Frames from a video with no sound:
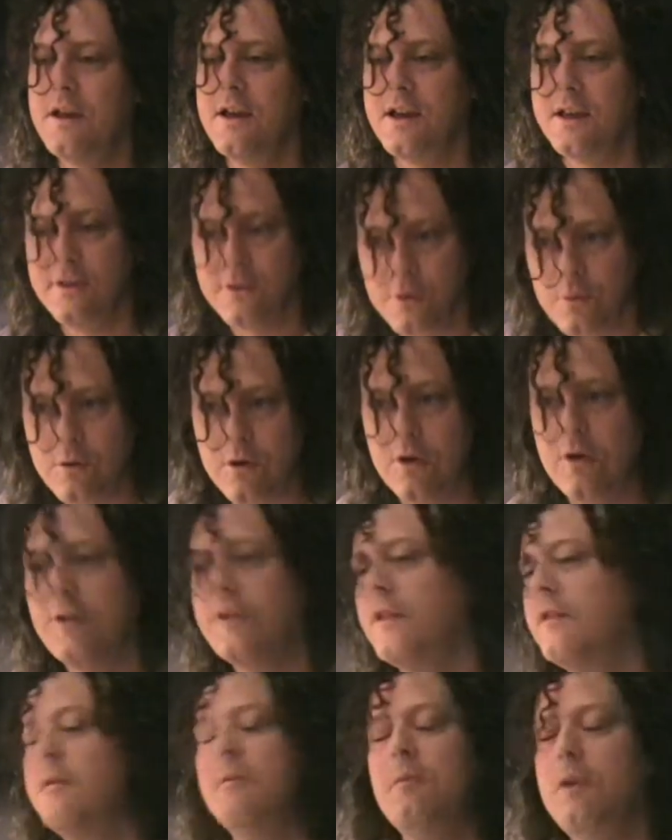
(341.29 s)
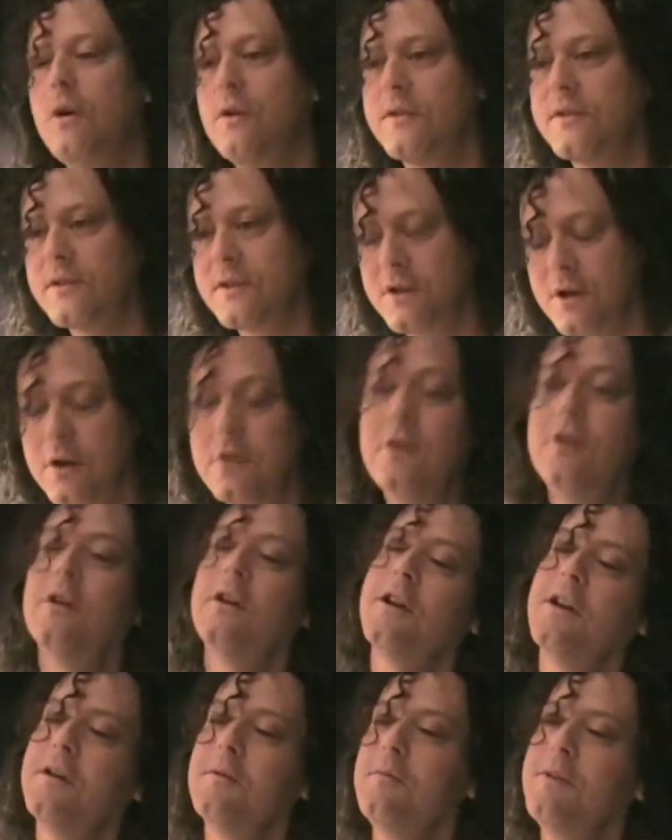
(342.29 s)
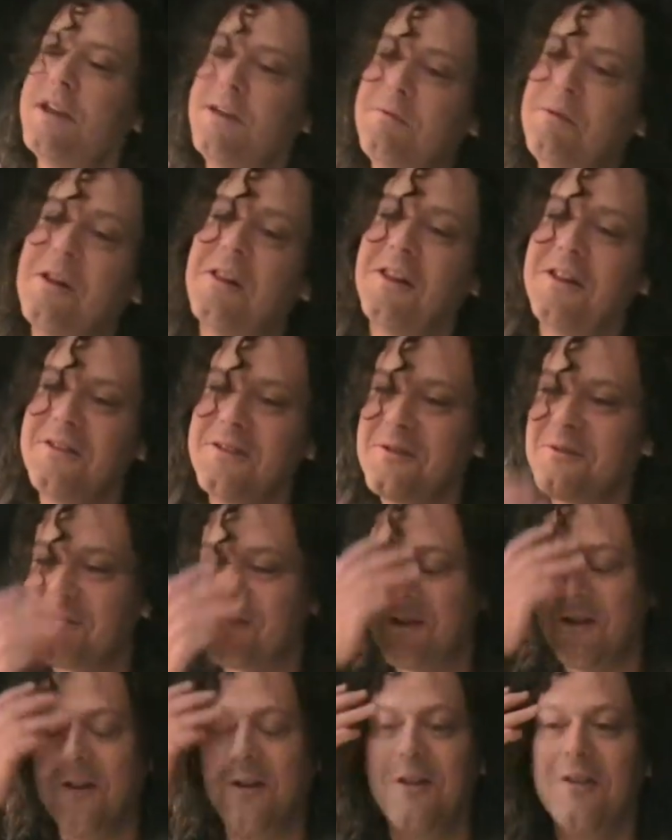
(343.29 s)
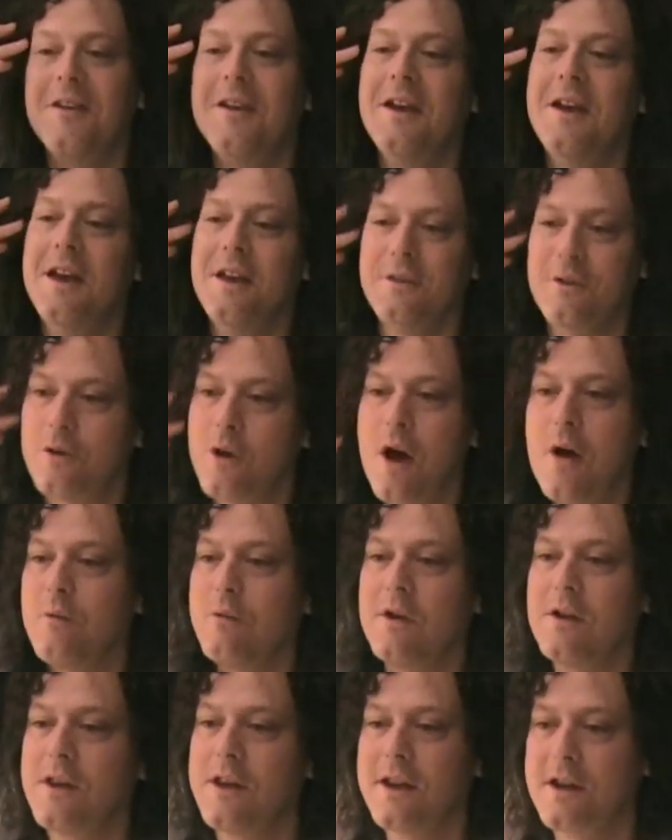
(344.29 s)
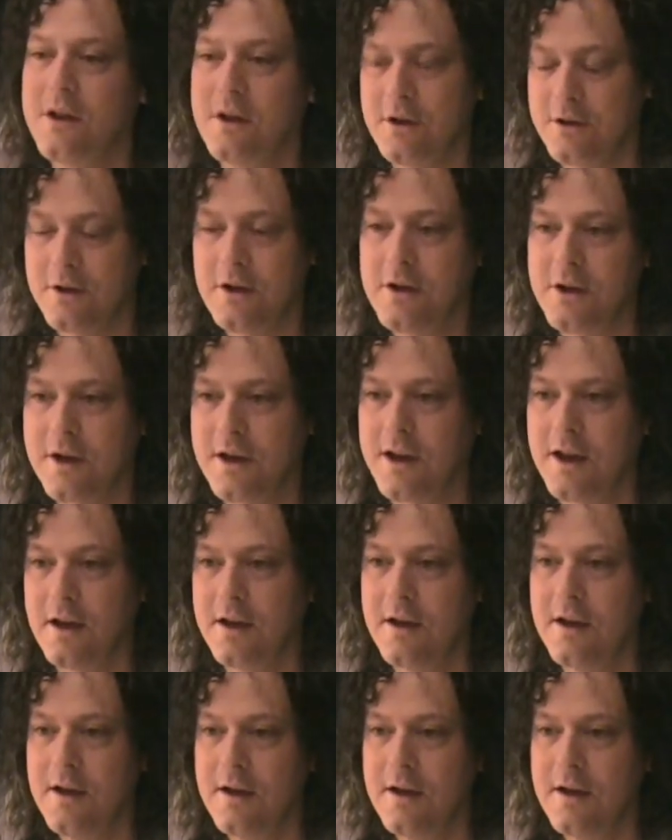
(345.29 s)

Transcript: in the world and the most good-looking people in the world, they're not really good-looking.